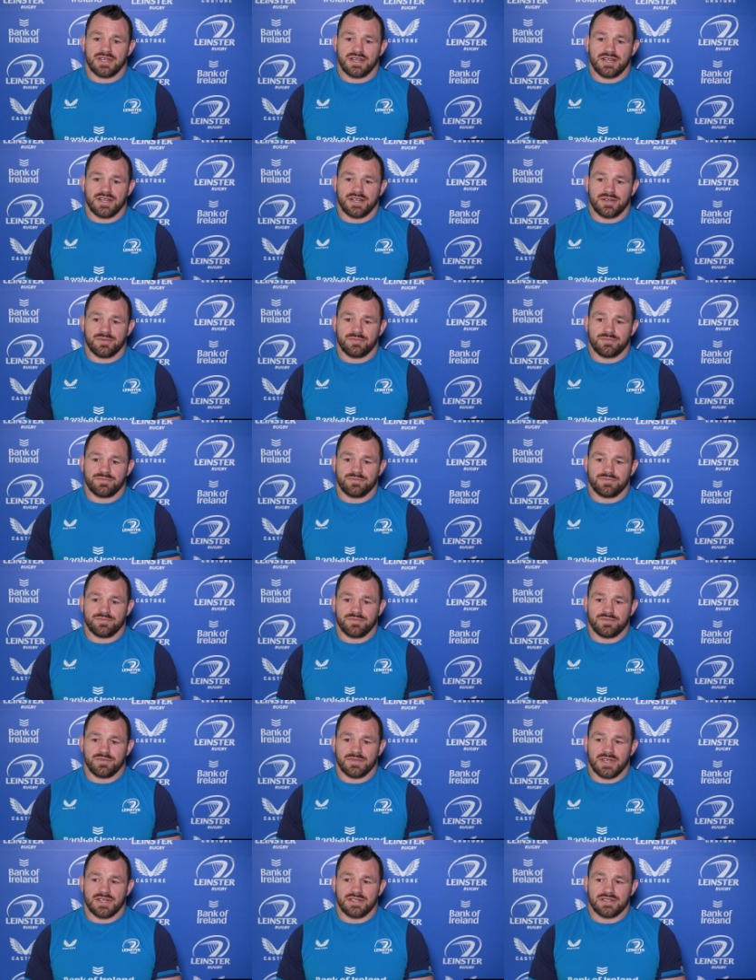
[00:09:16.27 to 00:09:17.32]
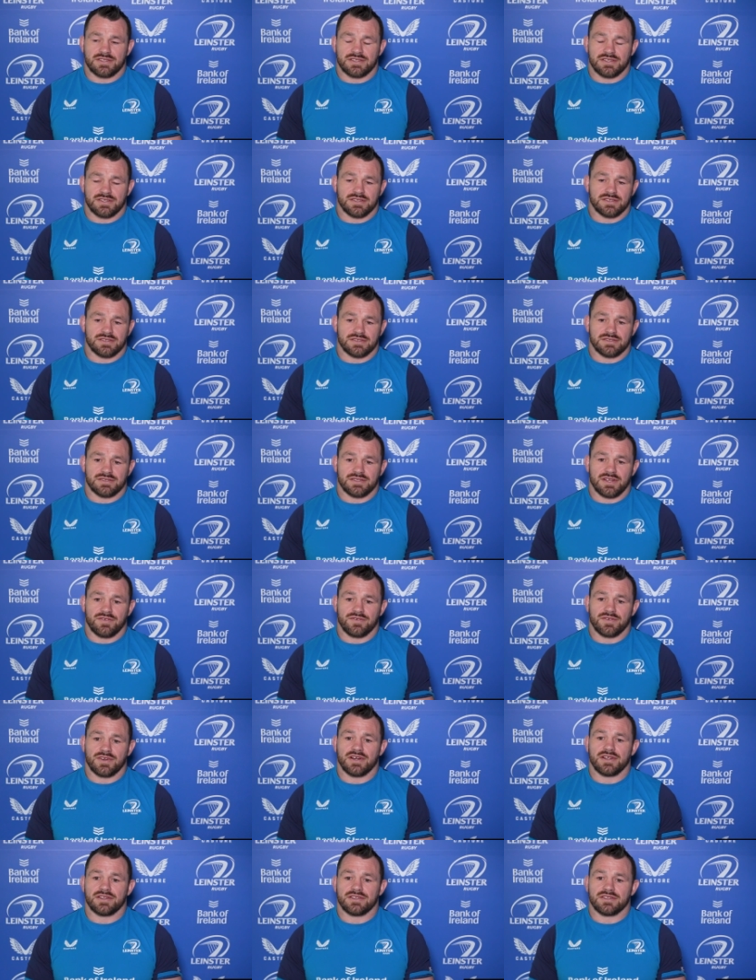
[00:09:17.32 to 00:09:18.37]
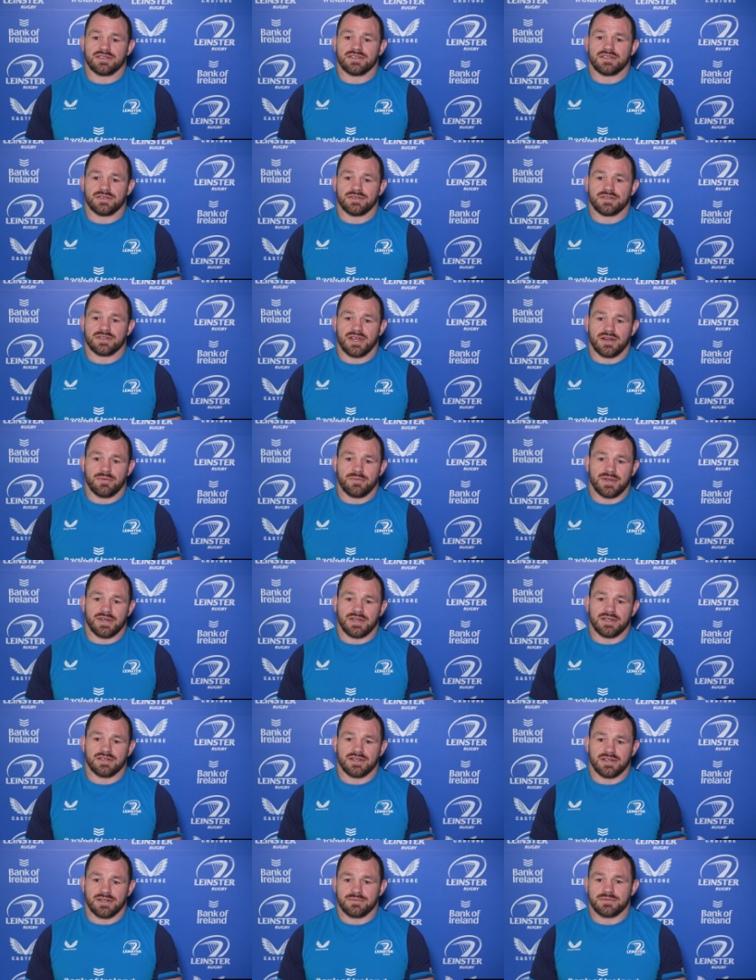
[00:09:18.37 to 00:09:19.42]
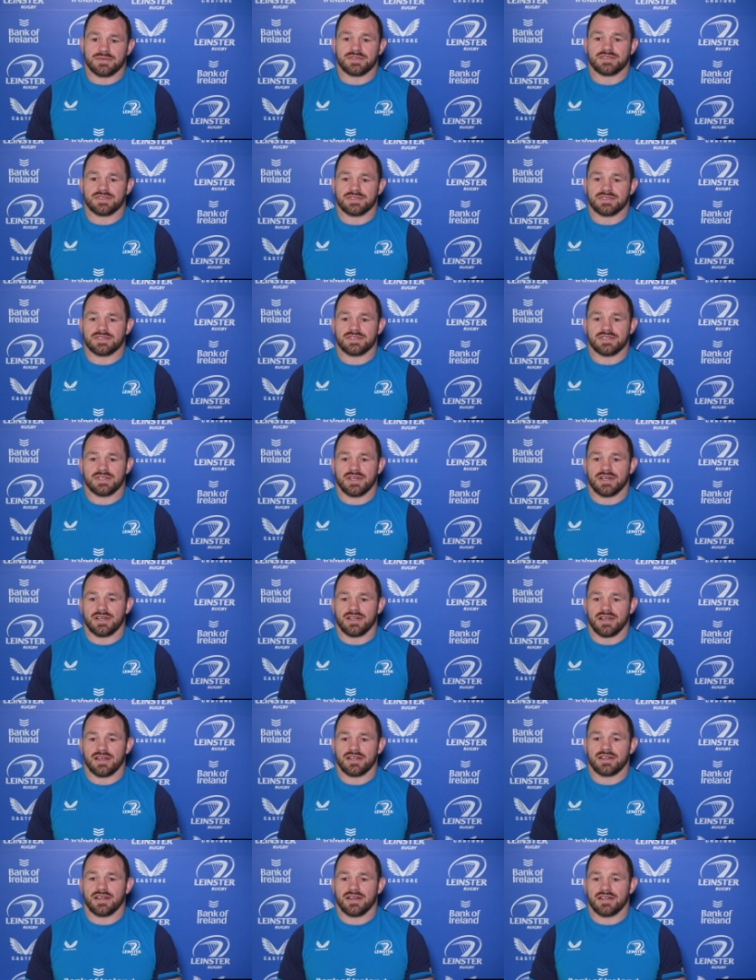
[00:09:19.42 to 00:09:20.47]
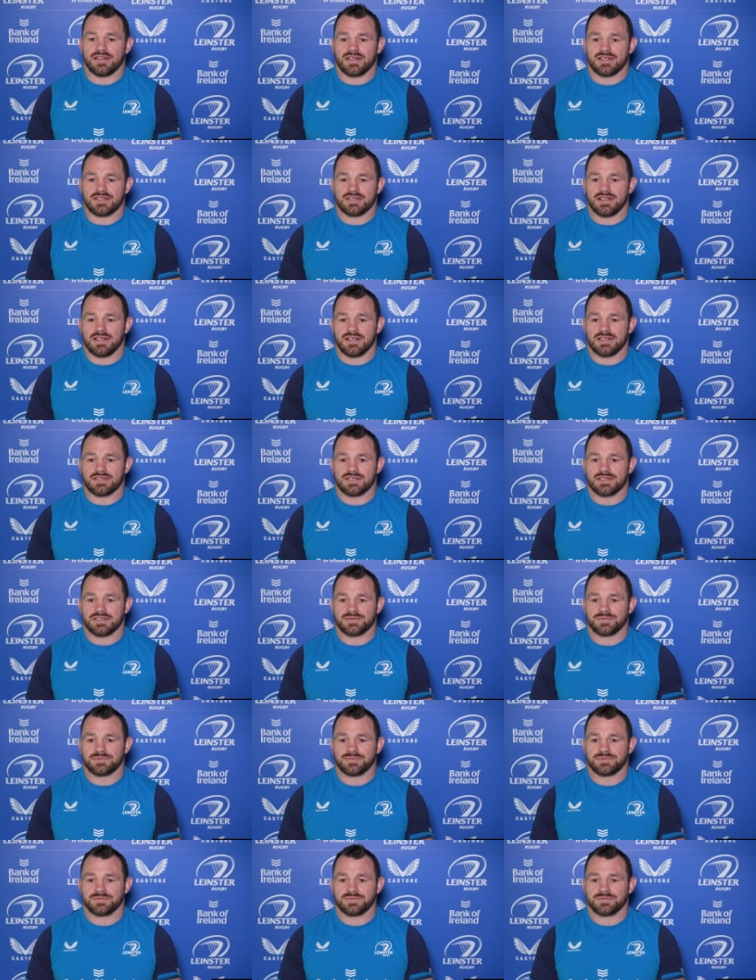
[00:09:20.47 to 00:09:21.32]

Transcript: Um, and to have gotten to do it that many times is yeah, I like that. That's class.